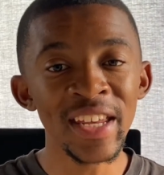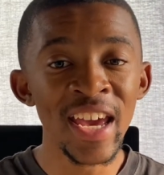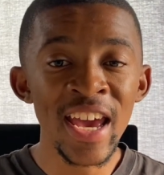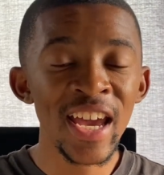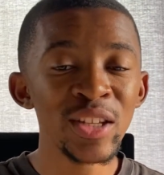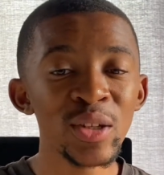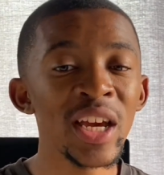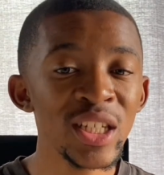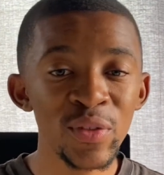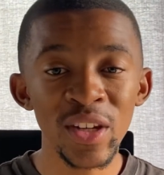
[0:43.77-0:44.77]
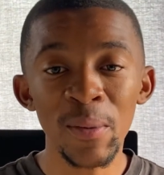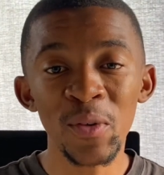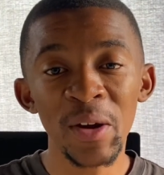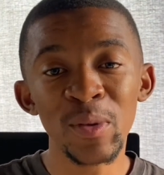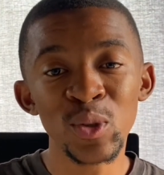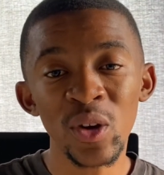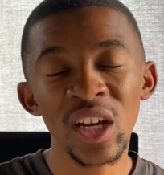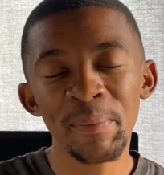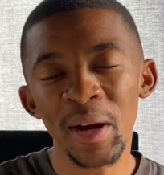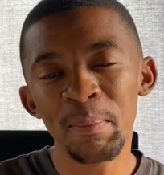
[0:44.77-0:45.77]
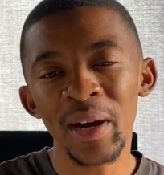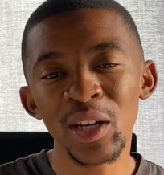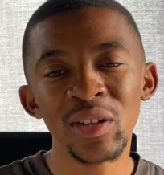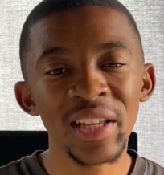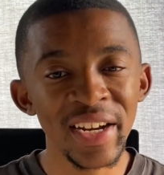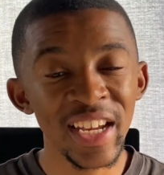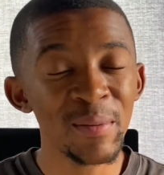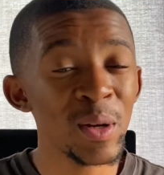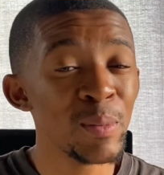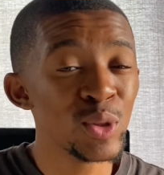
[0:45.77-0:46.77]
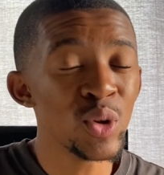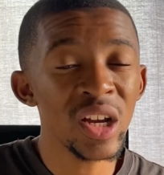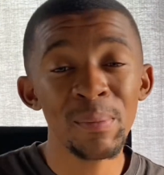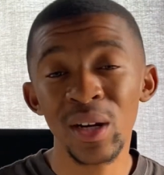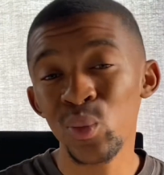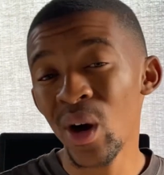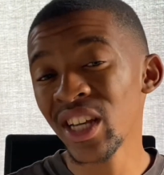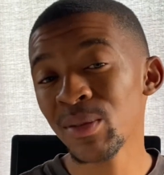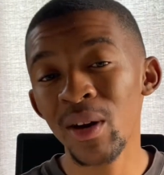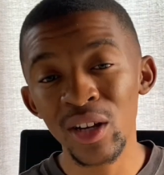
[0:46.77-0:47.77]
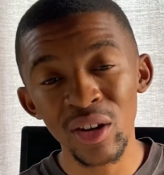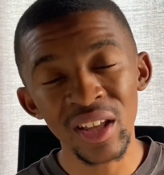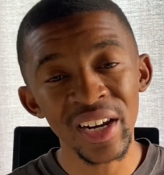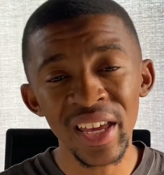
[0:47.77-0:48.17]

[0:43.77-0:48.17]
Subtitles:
In today's video, I'm going to be talking about money laundering. I'm going to be talking about what is money laundering,